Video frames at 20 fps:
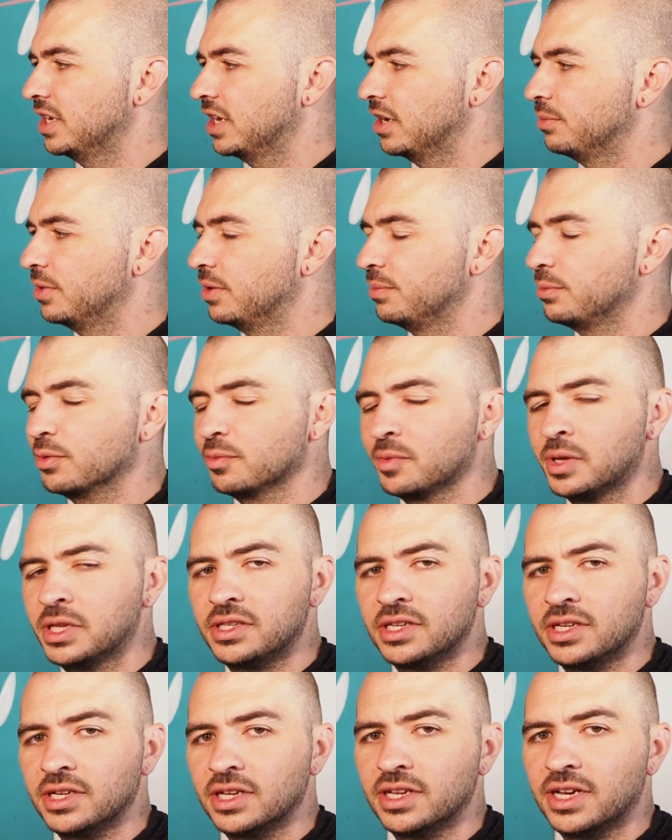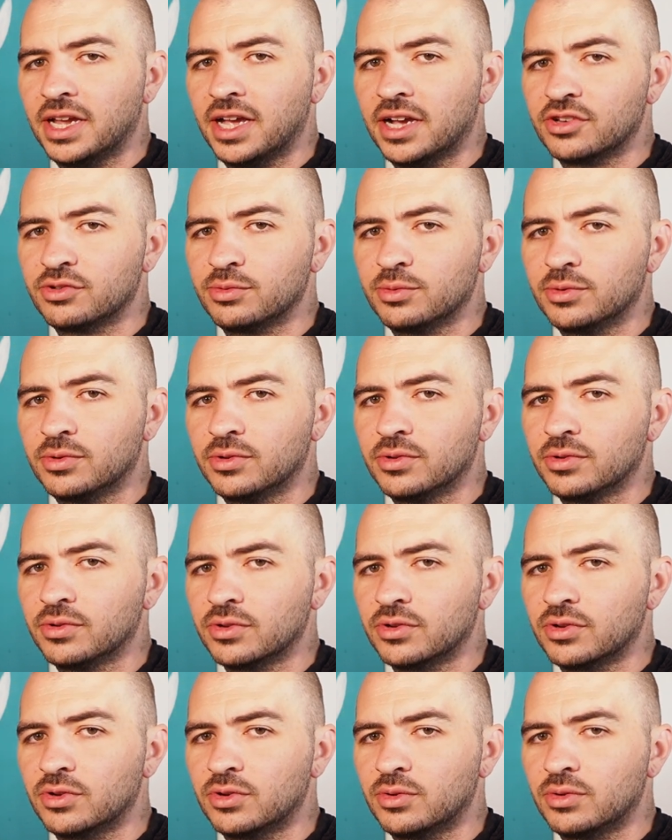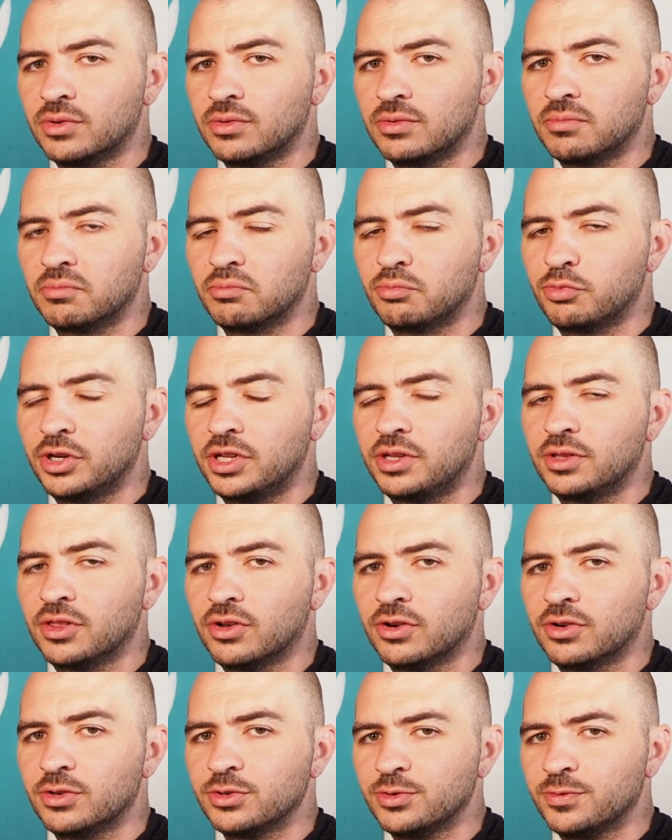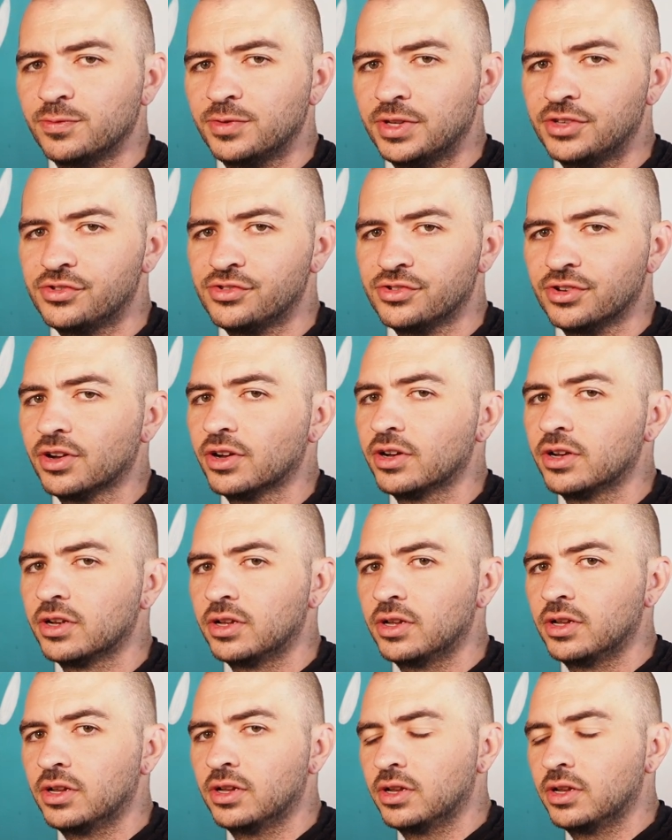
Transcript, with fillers: I'm implementing an actual pretty large feature.